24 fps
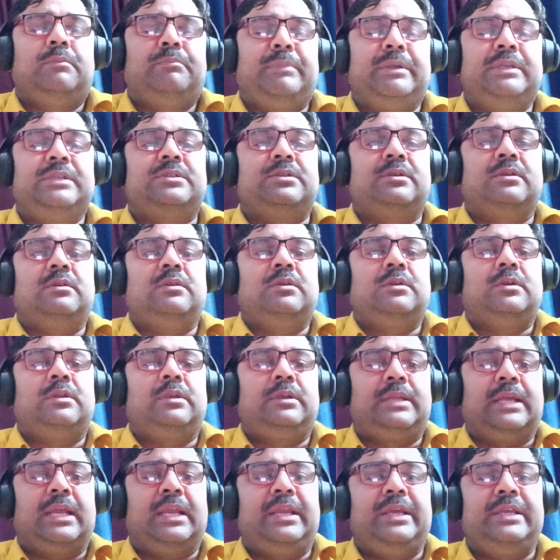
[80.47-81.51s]
Means
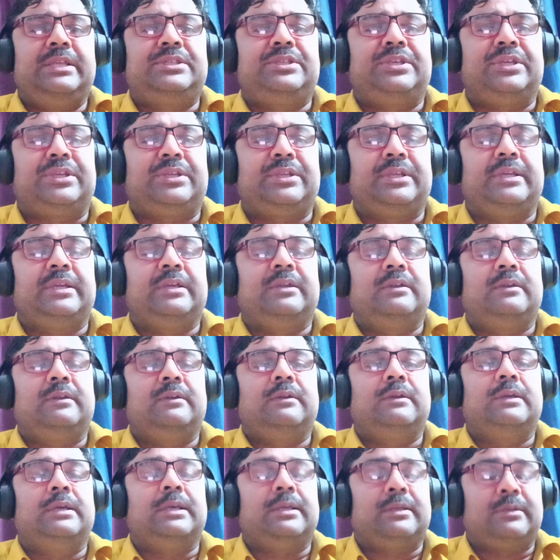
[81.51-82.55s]
Delhi sitting,
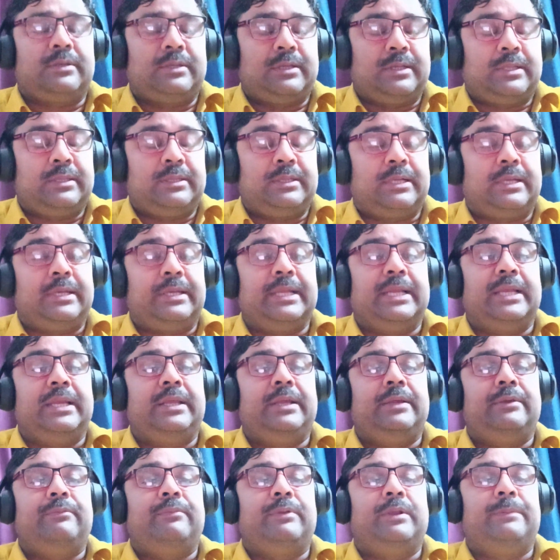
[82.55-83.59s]

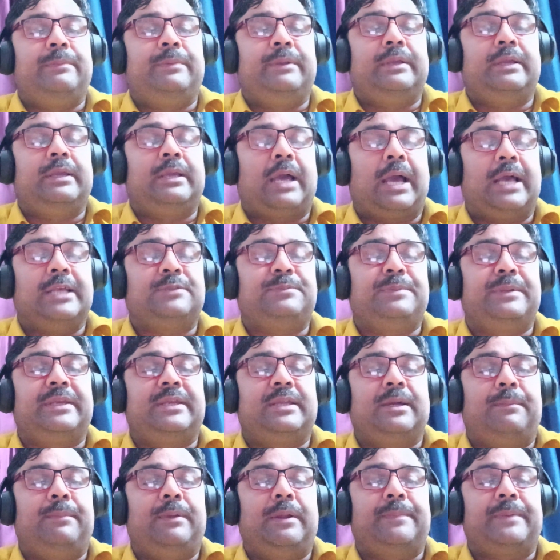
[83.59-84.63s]
Delhi has been
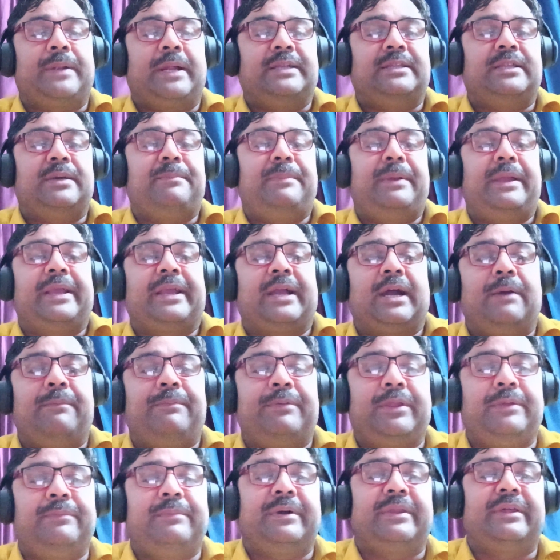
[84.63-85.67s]
developed at the bank of
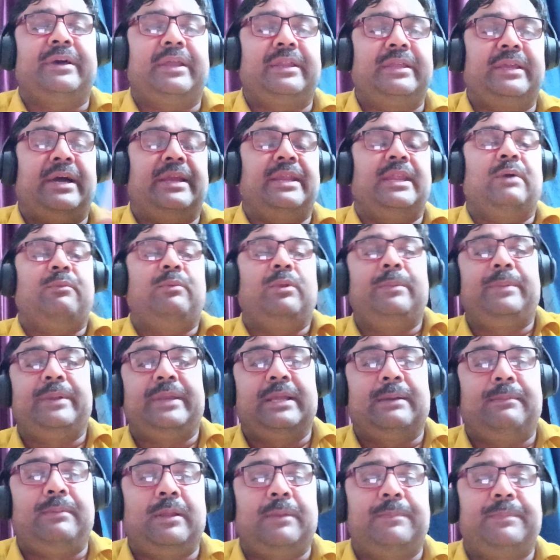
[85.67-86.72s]
river. Haryana will be
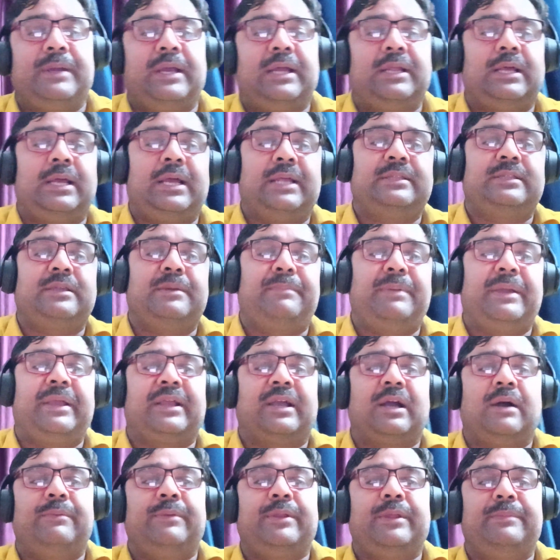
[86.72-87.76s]
developed at the
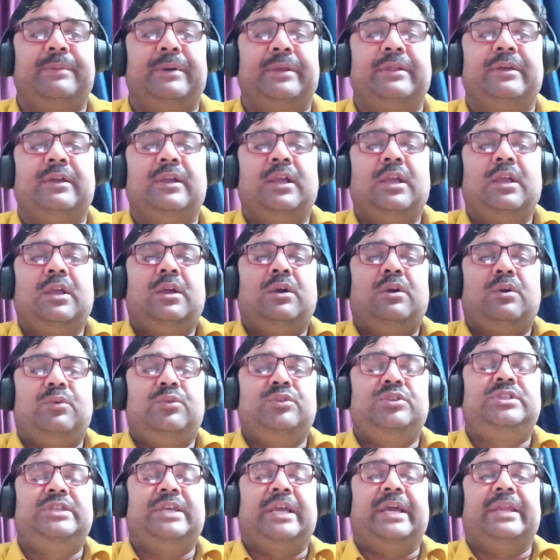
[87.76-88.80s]
bank of river.
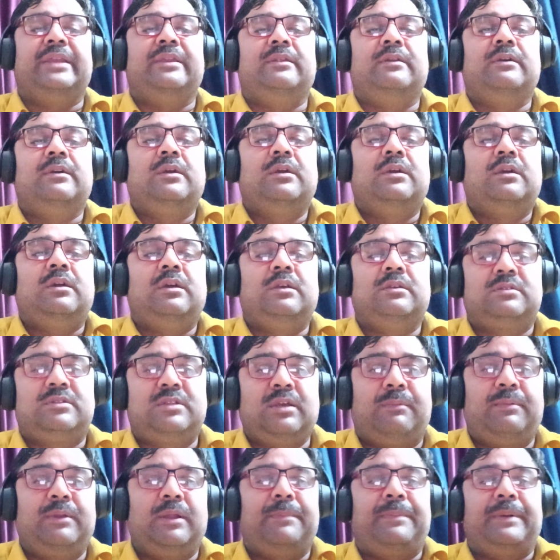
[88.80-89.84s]
Ujjain is
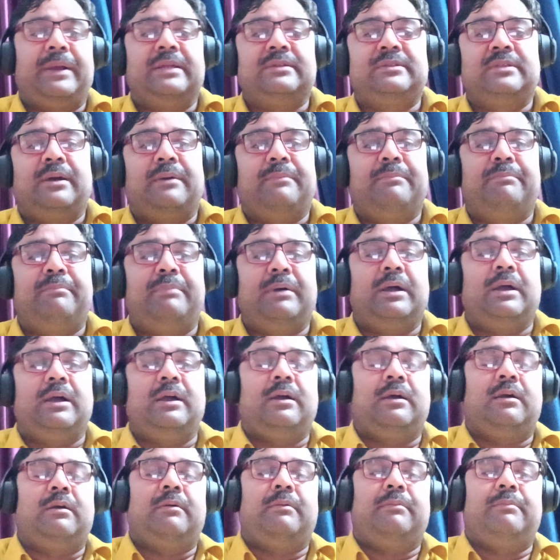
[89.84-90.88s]
developed at
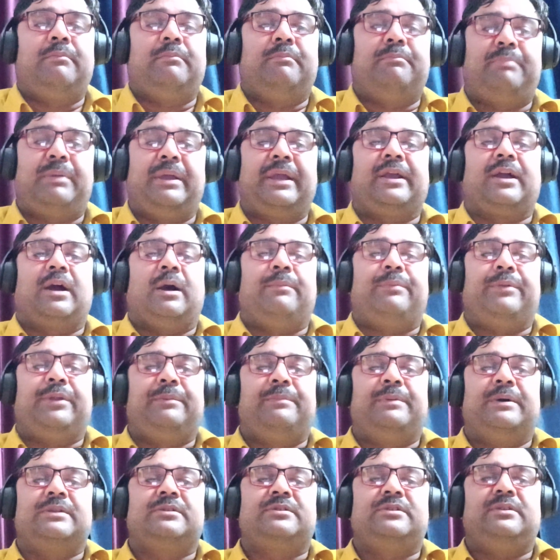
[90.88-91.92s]
the bank of
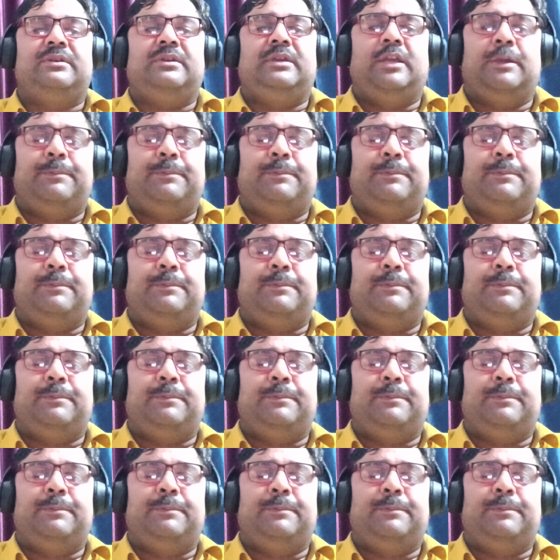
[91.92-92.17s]
rivers.